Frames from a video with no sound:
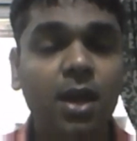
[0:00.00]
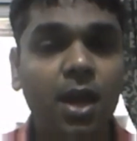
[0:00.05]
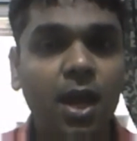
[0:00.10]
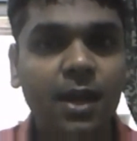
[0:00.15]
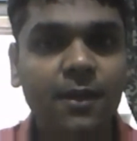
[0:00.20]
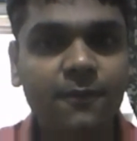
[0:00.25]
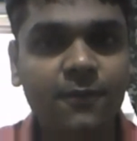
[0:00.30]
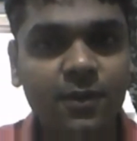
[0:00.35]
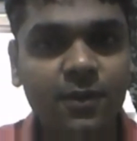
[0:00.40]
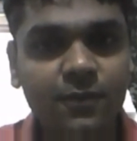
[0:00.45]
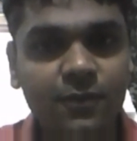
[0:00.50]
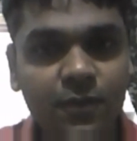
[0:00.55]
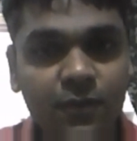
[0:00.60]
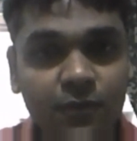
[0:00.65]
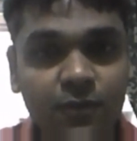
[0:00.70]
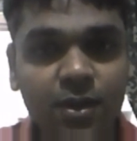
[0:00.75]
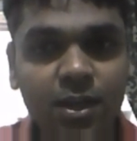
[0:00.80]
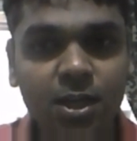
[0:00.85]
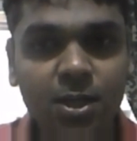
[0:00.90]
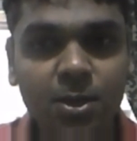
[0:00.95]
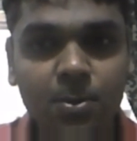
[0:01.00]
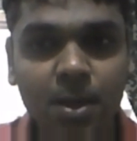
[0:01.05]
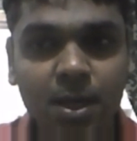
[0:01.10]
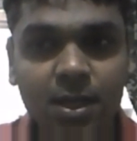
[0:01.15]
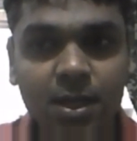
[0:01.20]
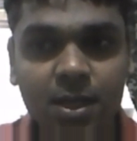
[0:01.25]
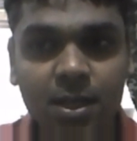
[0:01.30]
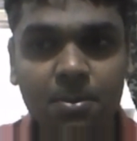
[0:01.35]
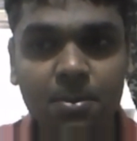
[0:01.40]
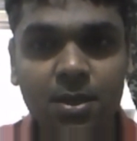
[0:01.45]
And for
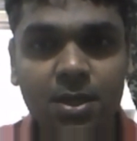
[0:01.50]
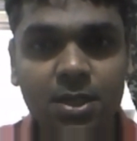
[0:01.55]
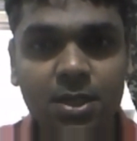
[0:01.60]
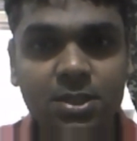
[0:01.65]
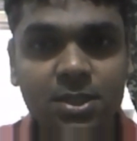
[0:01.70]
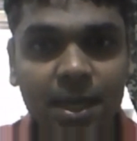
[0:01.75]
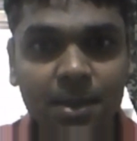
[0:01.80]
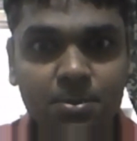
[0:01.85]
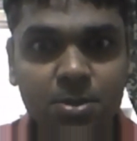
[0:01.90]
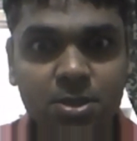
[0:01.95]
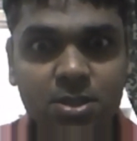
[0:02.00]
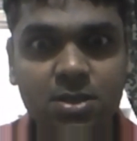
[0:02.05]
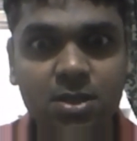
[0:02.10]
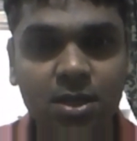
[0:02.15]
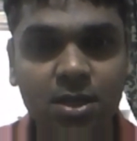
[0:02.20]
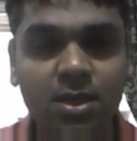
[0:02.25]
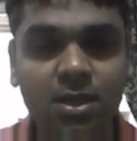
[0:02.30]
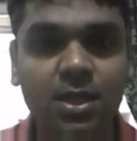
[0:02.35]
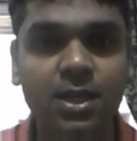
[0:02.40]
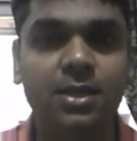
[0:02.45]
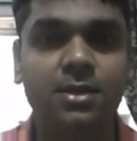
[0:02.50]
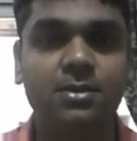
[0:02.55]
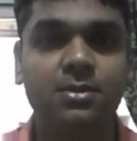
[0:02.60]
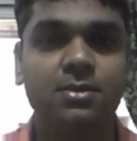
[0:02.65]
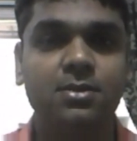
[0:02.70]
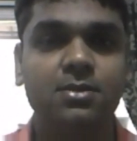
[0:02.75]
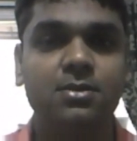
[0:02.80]
15-20 minutes, I am struggling.